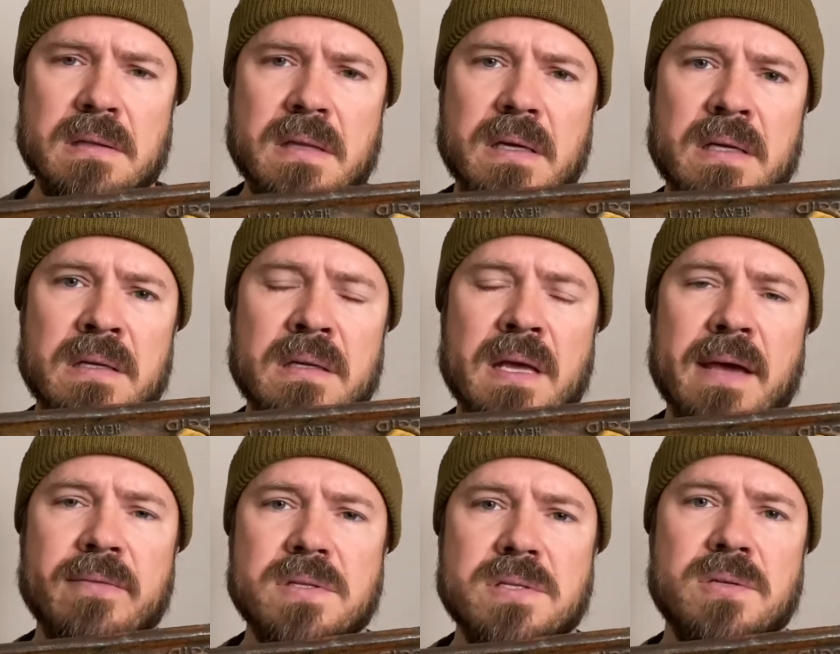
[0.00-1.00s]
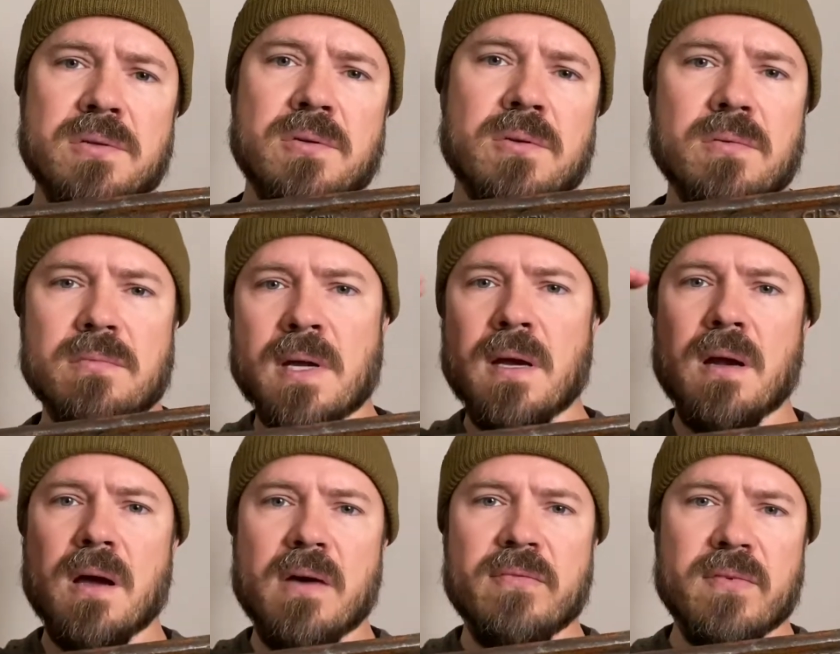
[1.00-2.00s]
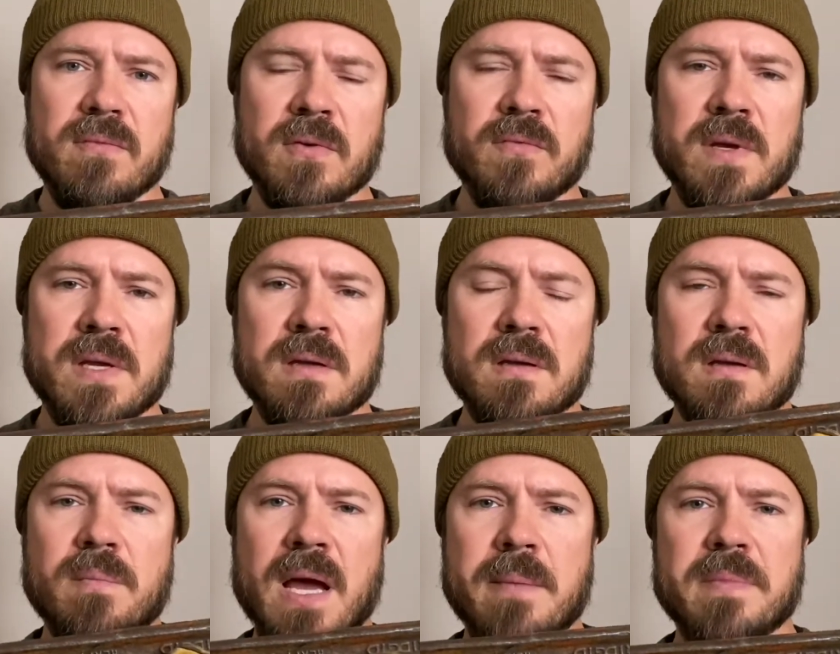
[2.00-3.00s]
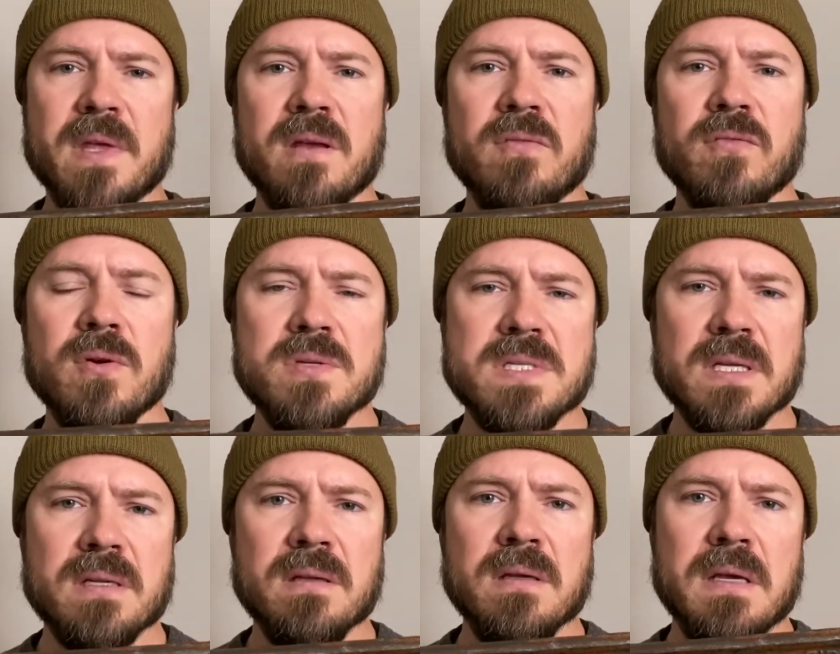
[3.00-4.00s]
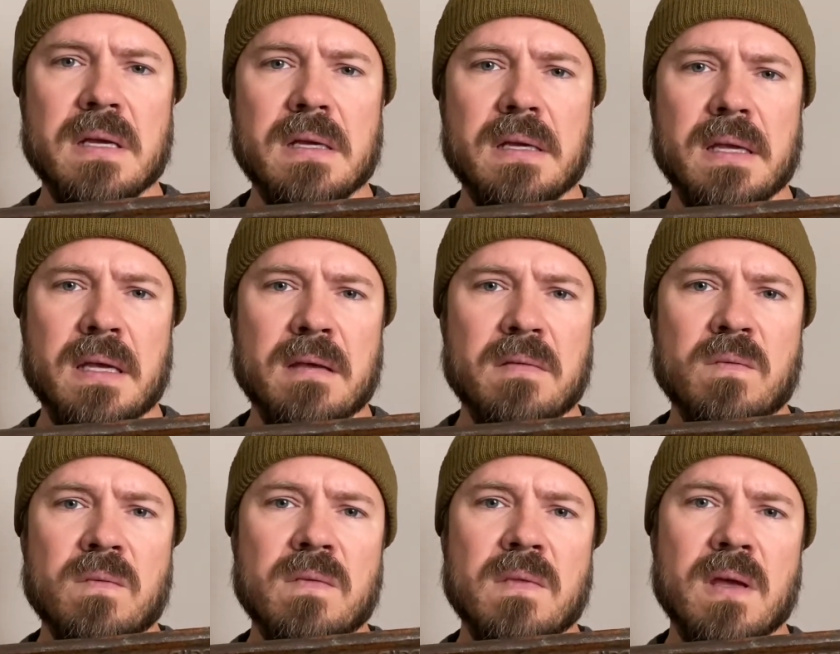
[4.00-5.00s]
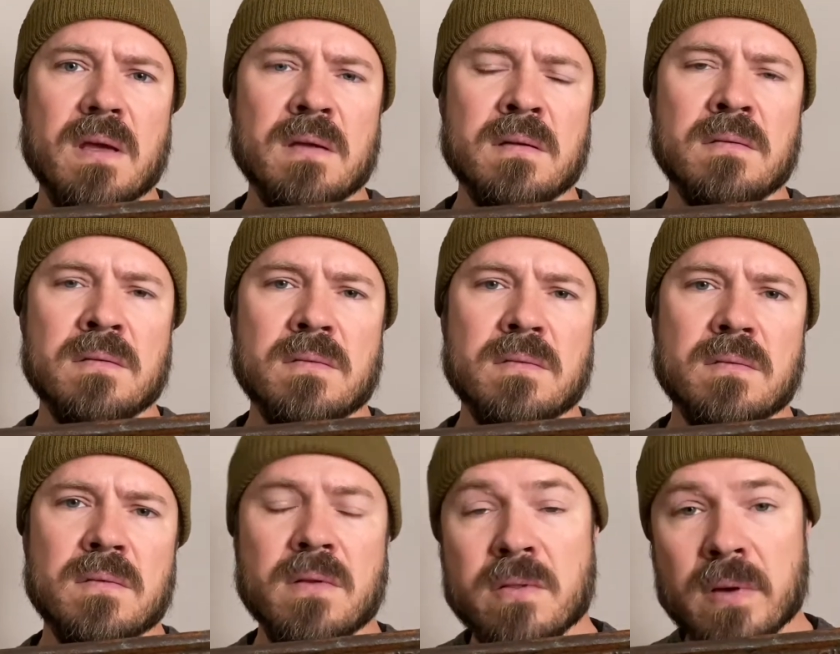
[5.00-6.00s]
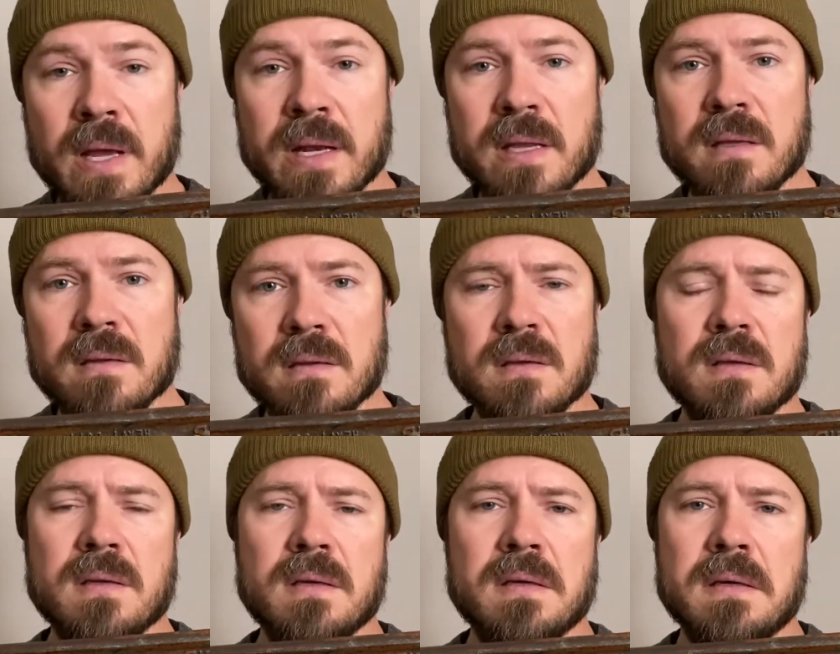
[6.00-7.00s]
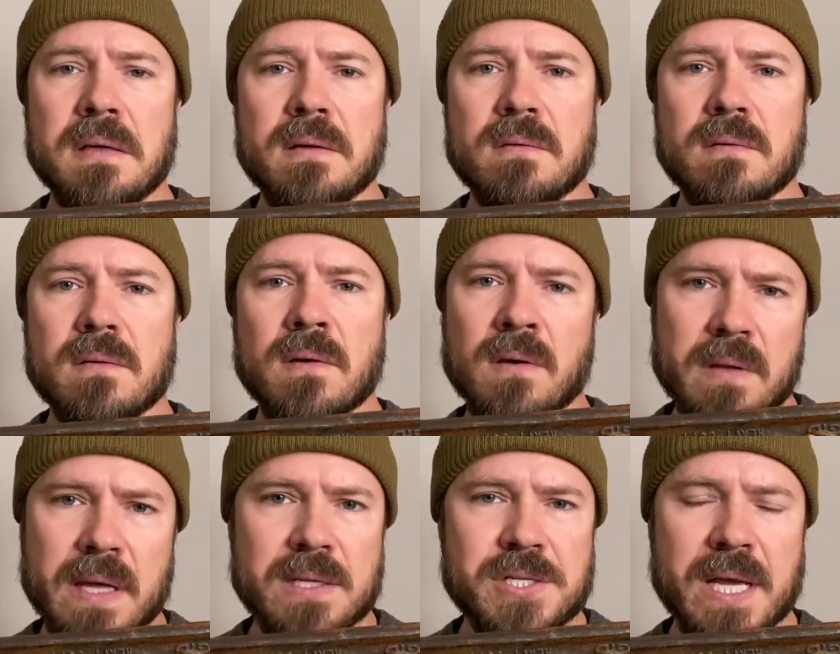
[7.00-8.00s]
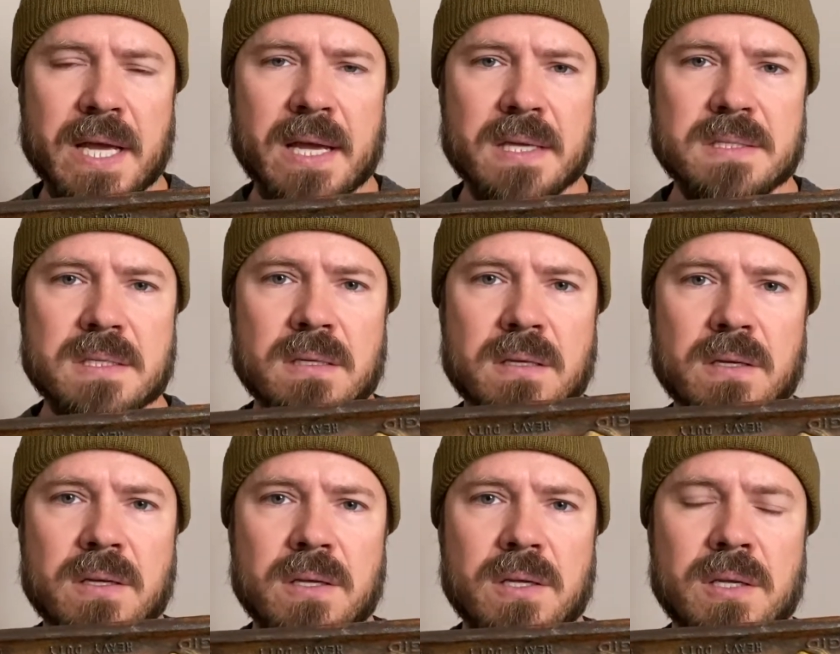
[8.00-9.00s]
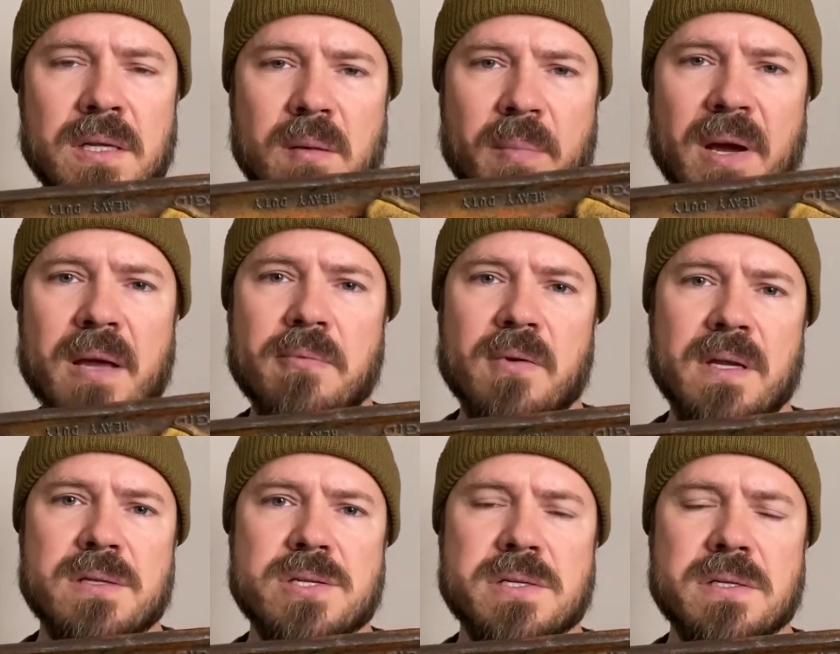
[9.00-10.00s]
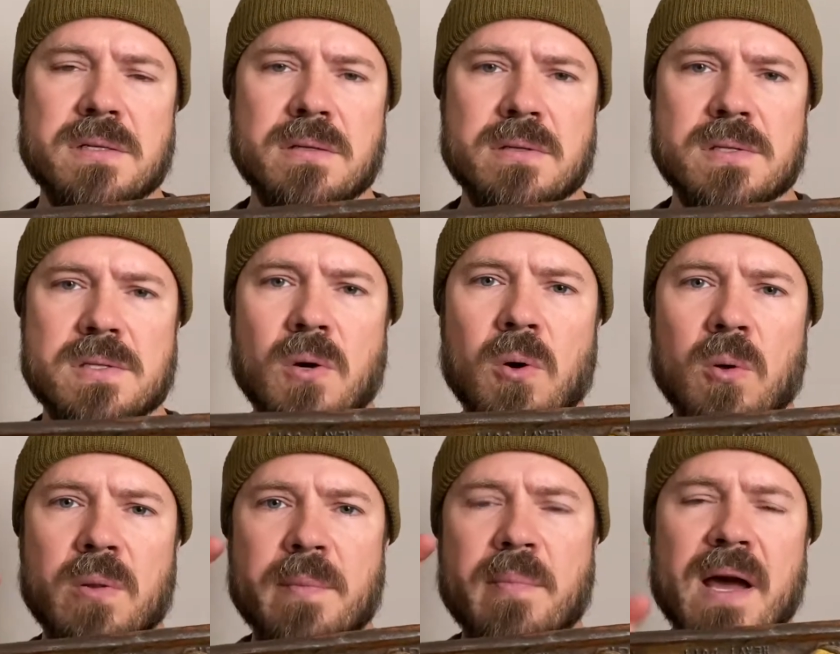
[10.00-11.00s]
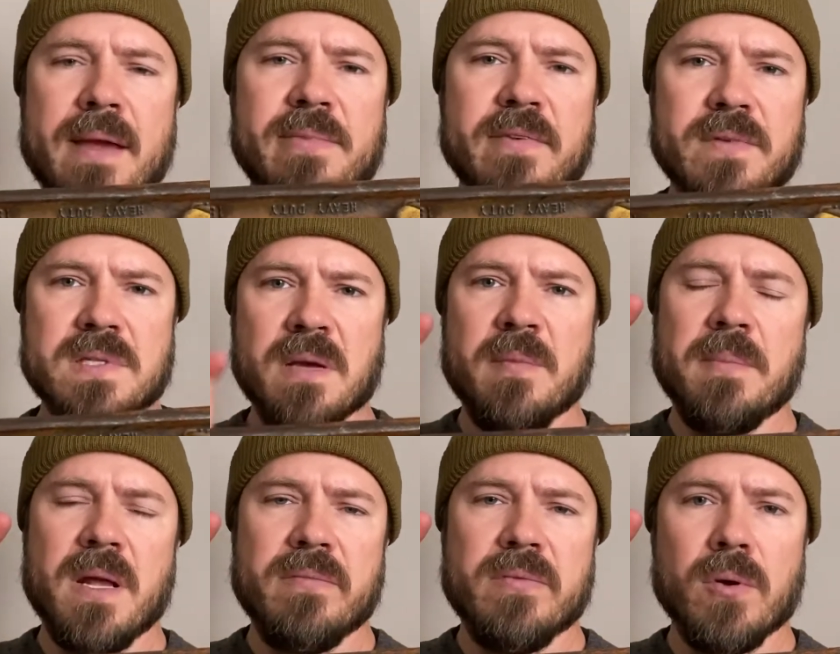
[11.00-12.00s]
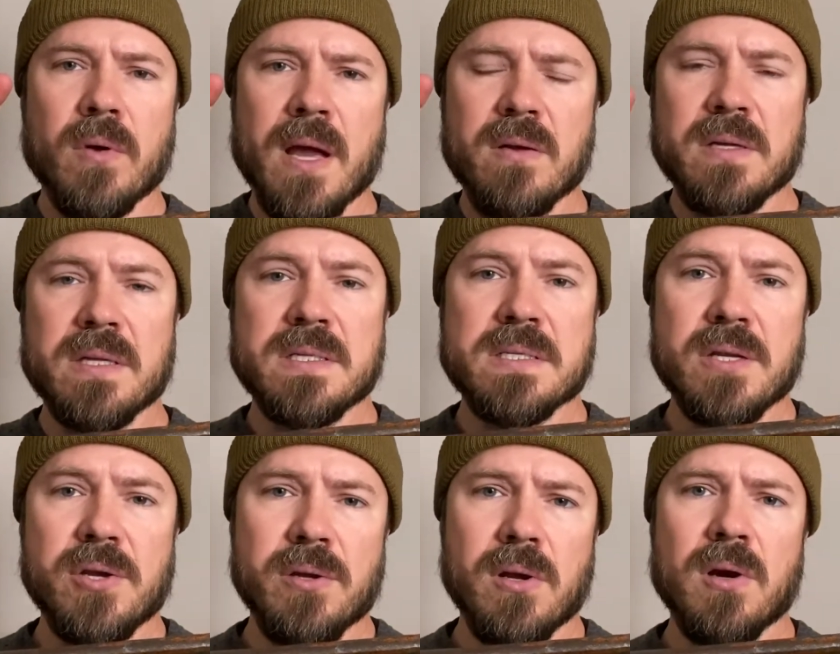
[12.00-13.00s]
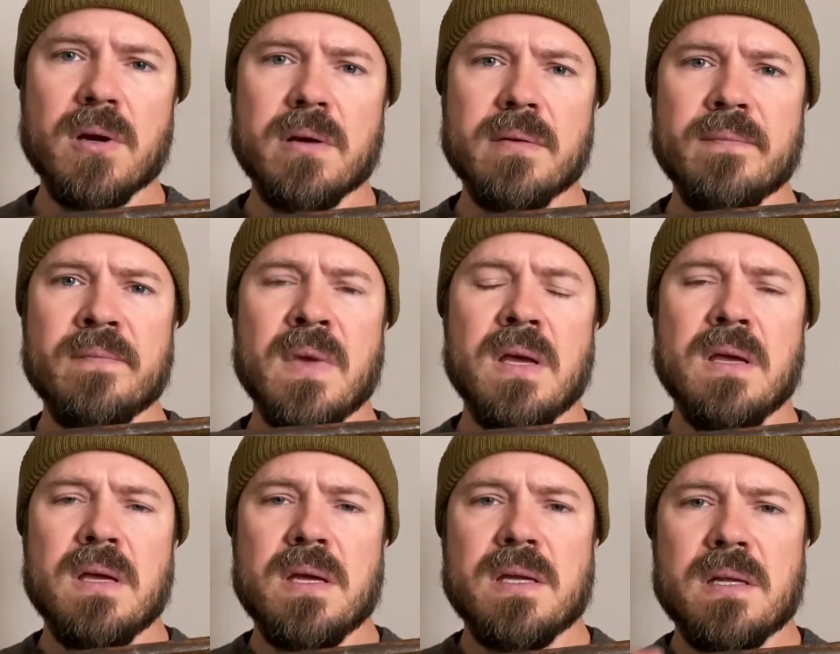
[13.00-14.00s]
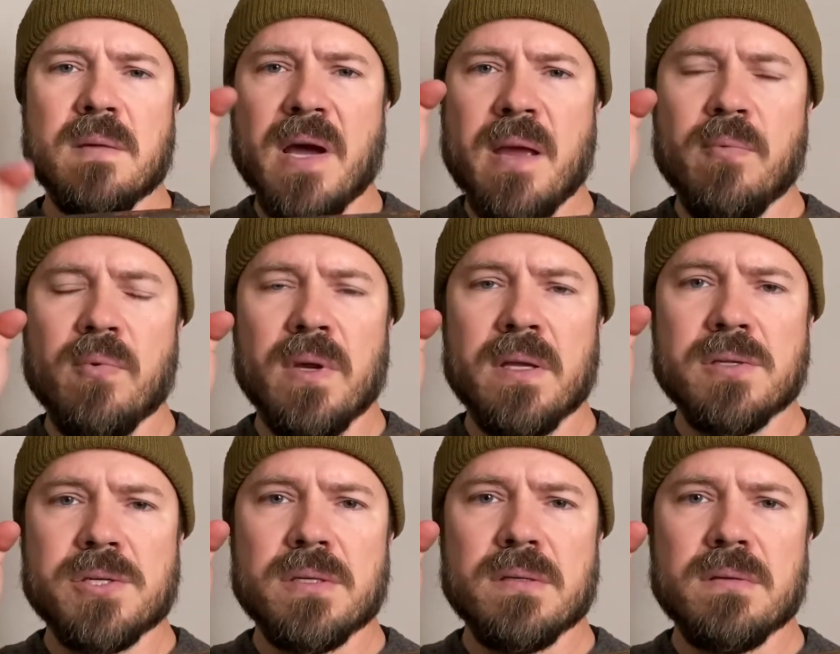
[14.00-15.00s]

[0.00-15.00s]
then having to cut off a pipe that had frozen and then thread it, all that jazz. You need a pipe wrench to hold the pipe if it's coming up out of the ground and it's in your yard. You need a pipe wrench